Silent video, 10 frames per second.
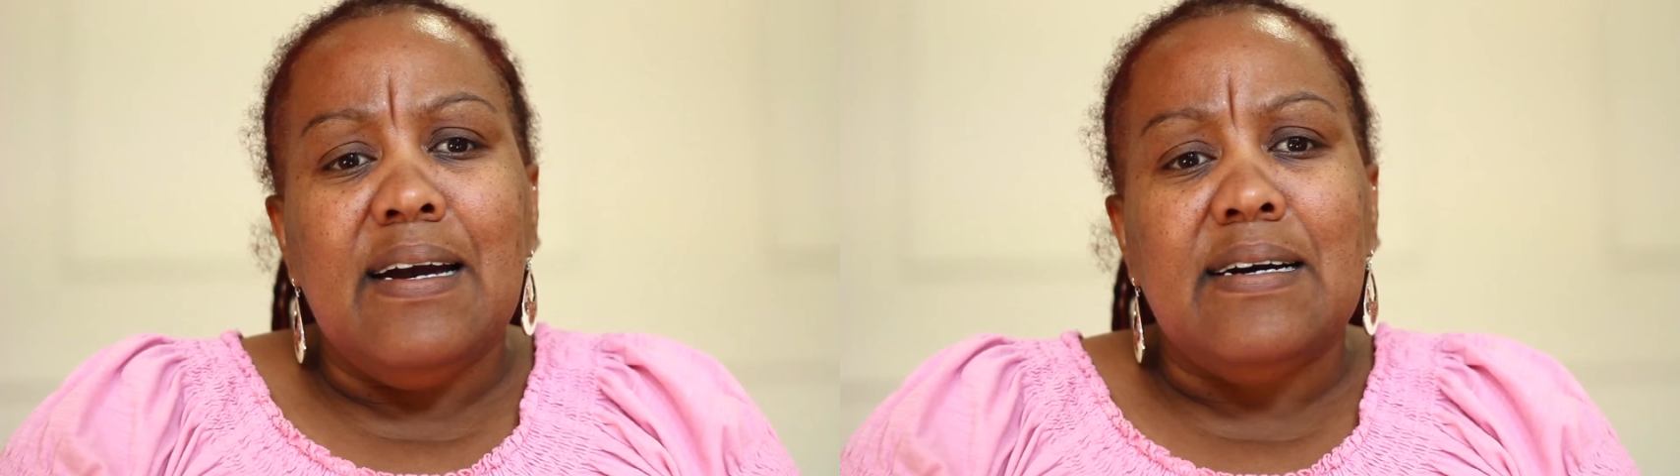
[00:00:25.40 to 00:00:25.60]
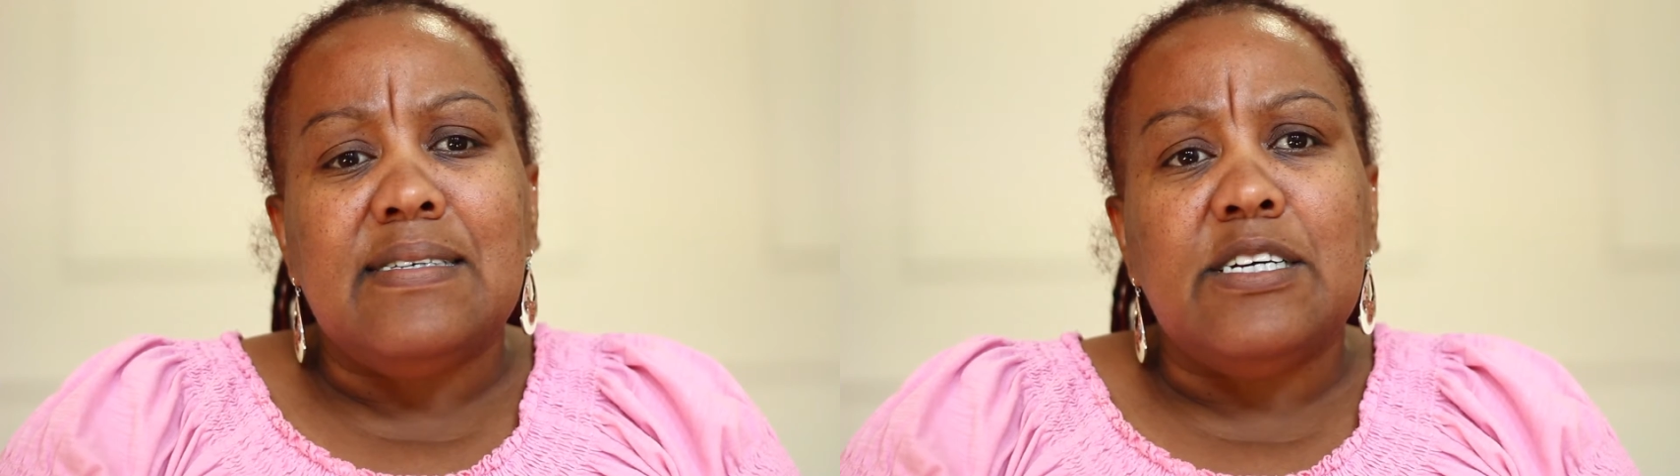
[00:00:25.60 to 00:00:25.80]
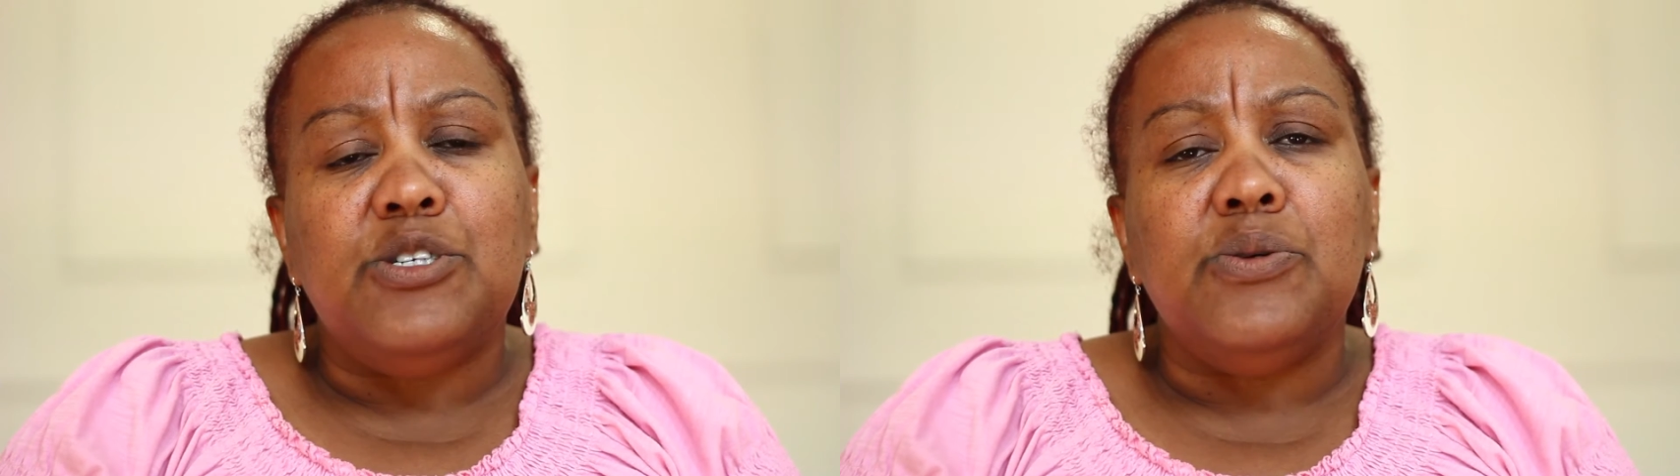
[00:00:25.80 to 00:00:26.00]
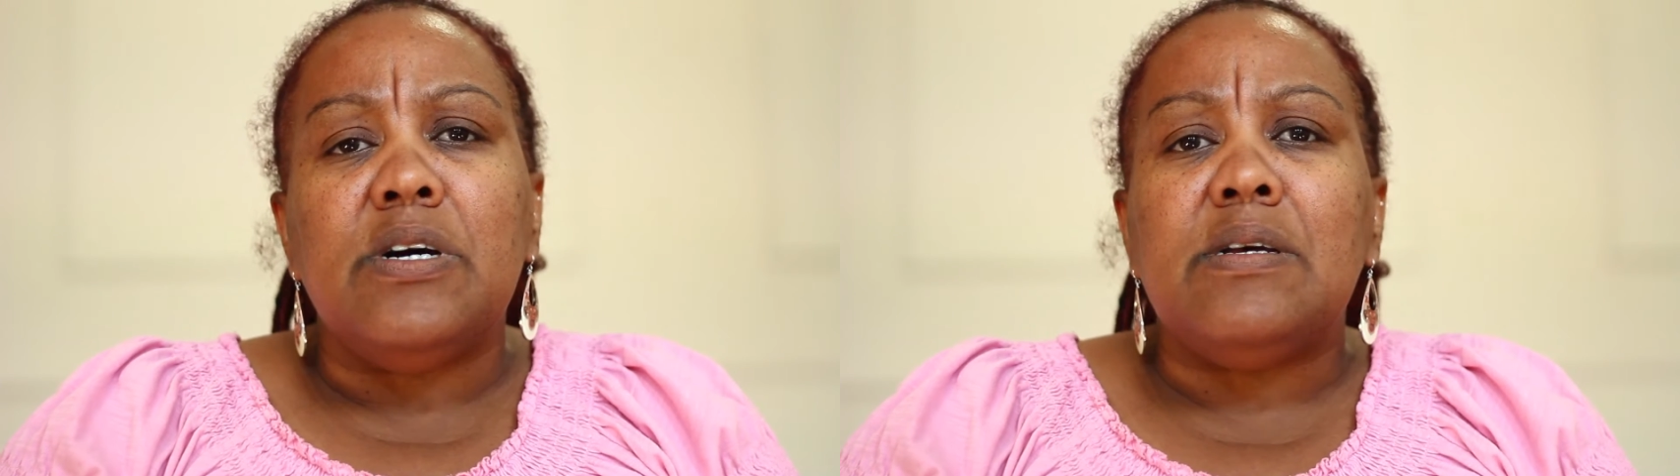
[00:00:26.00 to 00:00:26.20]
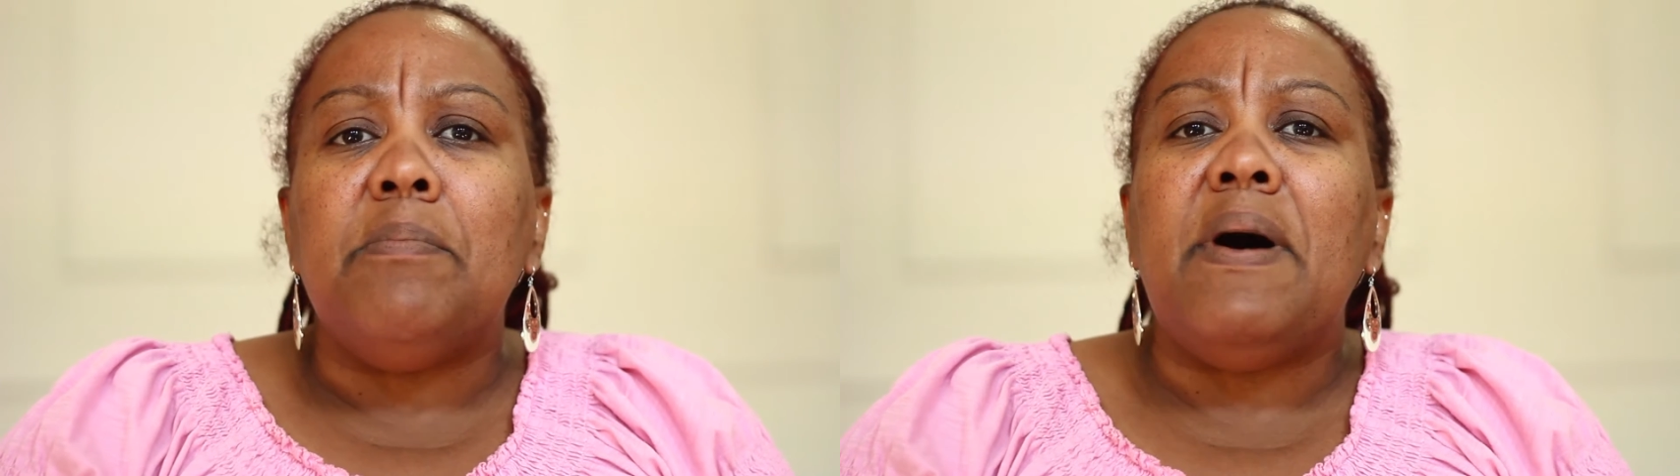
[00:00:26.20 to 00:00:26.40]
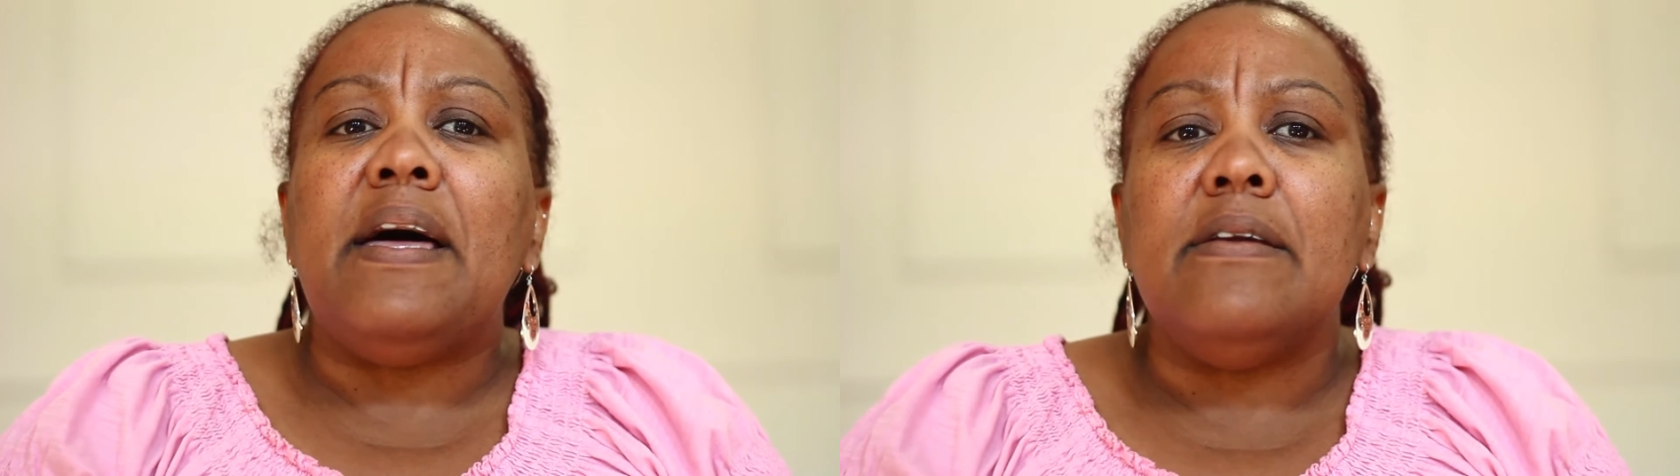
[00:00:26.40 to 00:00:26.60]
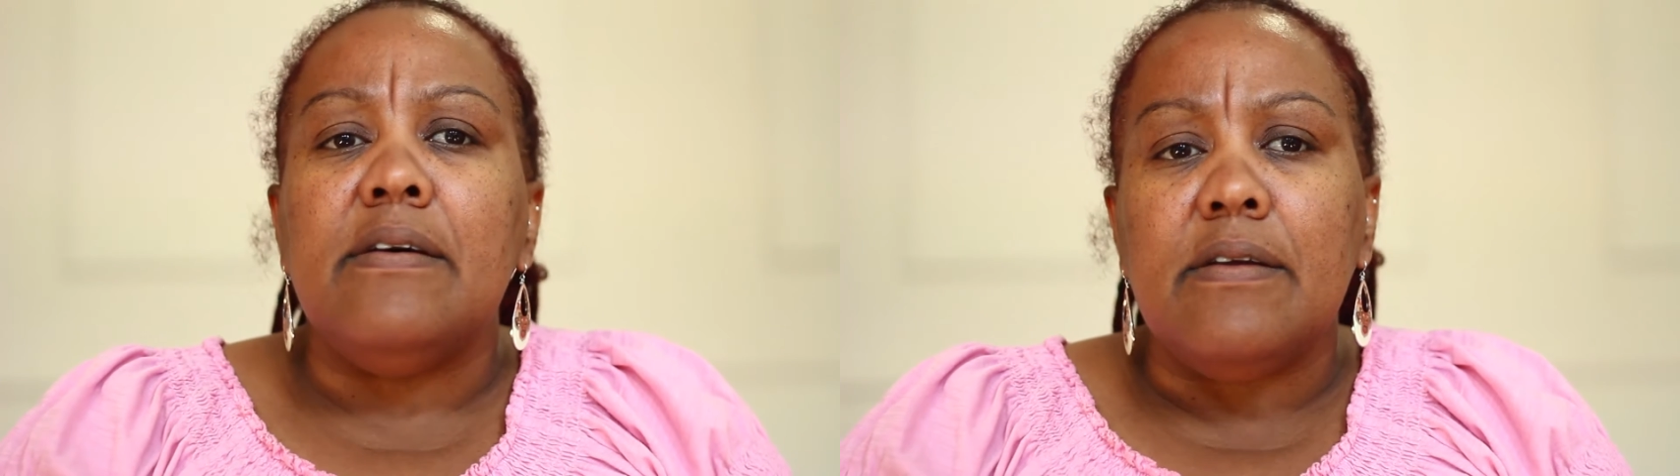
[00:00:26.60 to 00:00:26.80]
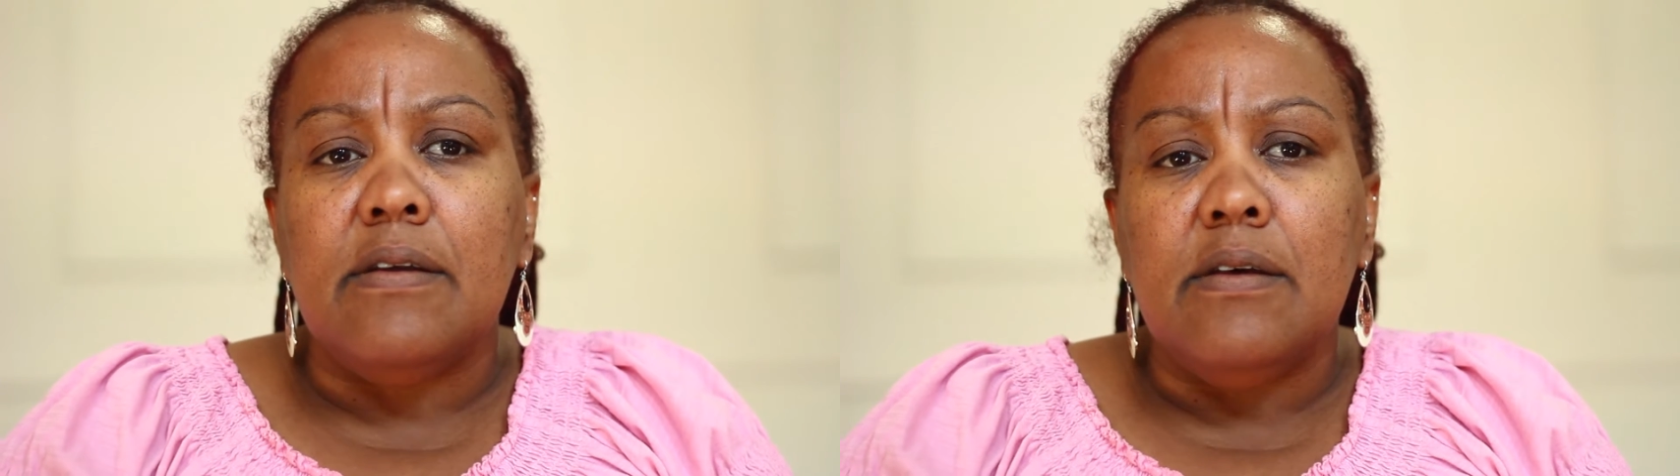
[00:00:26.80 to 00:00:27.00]
ask that you not
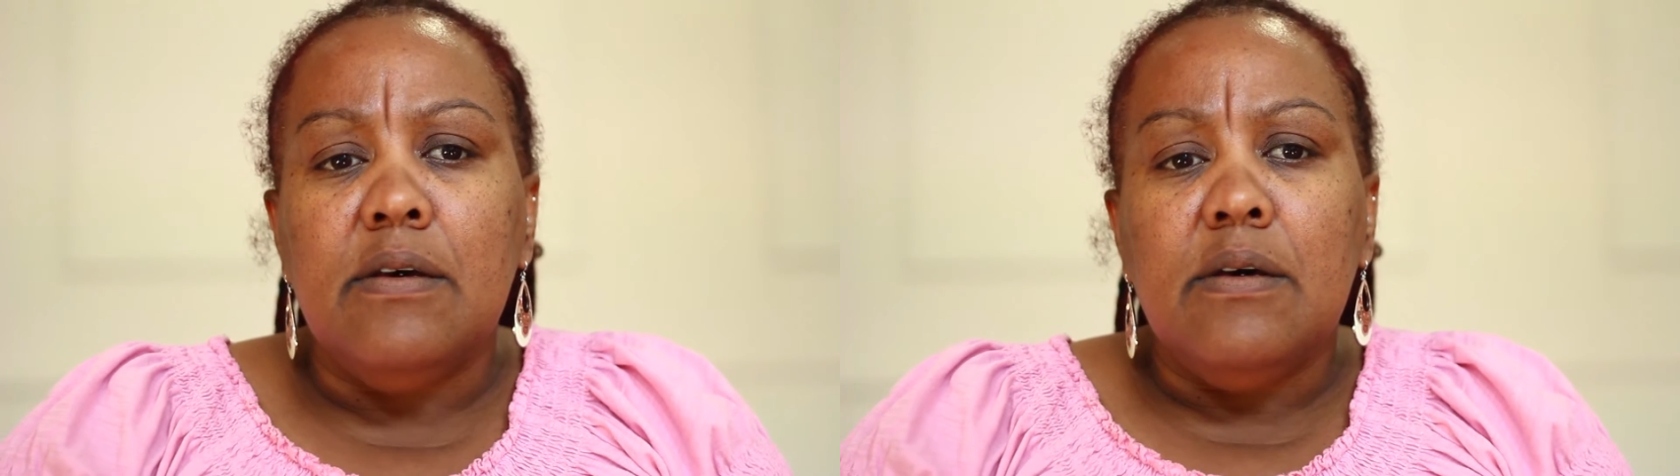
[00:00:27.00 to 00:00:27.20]
abandon